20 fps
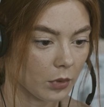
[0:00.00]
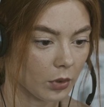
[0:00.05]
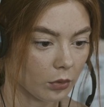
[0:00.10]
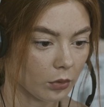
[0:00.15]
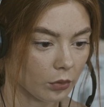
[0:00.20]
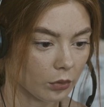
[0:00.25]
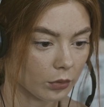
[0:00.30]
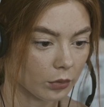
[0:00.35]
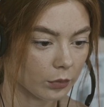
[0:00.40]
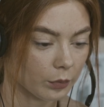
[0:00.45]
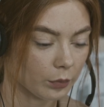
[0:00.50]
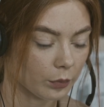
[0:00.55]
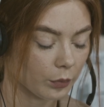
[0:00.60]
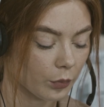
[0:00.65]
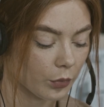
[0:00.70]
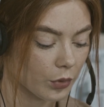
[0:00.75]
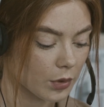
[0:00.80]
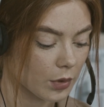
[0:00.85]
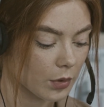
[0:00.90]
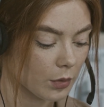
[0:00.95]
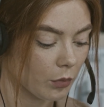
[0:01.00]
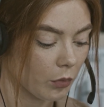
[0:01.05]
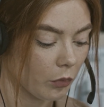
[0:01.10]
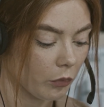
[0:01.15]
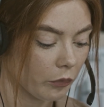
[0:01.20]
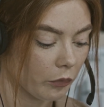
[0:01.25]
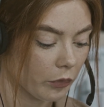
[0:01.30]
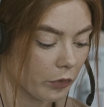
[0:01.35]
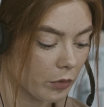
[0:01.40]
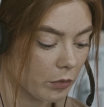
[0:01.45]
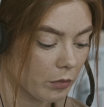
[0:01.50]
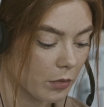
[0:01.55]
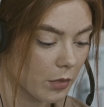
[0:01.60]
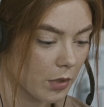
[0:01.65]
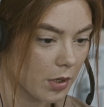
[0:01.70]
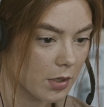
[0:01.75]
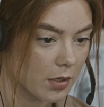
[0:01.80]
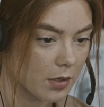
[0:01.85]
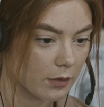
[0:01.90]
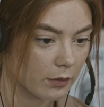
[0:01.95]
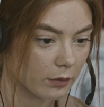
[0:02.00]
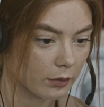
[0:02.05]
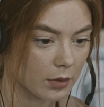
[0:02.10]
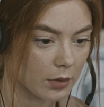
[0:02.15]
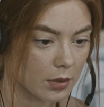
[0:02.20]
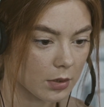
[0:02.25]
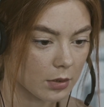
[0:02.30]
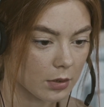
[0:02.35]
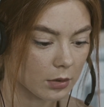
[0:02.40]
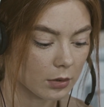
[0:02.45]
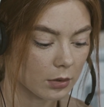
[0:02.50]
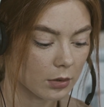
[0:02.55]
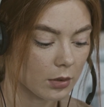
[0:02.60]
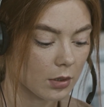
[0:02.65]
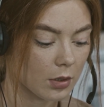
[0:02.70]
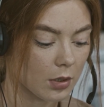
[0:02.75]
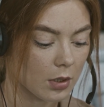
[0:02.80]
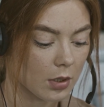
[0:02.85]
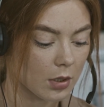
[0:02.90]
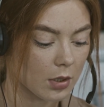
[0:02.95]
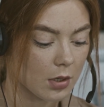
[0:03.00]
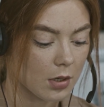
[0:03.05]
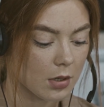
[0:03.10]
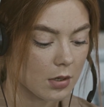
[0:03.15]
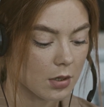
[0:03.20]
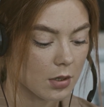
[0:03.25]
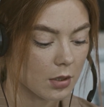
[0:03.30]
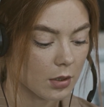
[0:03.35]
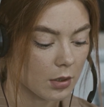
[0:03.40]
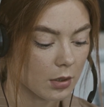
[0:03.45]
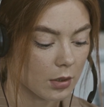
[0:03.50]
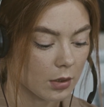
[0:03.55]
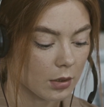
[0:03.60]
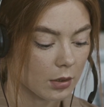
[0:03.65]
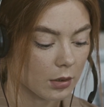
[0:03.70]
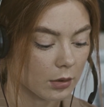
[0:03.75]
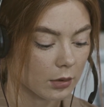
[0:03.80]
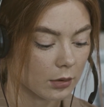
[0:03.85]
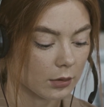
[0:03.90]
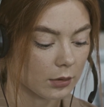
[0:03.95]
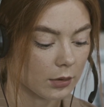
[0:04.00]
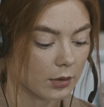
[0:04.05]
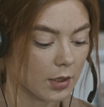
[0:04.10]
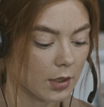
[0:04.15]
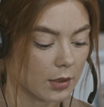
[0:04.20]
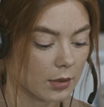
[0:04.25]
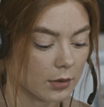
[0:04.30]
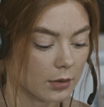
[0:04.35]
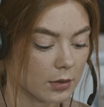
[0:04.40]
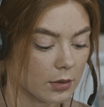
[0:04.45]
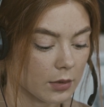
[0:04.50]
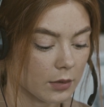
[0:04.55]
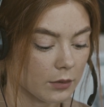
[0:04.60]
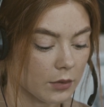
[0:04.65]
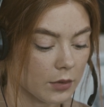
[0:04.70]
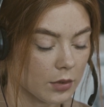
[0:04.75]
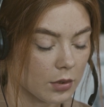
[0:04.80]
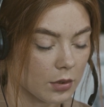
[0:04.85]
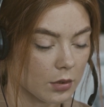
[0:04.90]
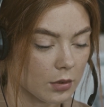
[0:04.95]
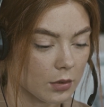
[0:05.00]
then hire an ISA to call, qualify those leads and set appointments for you for just $5 an hour.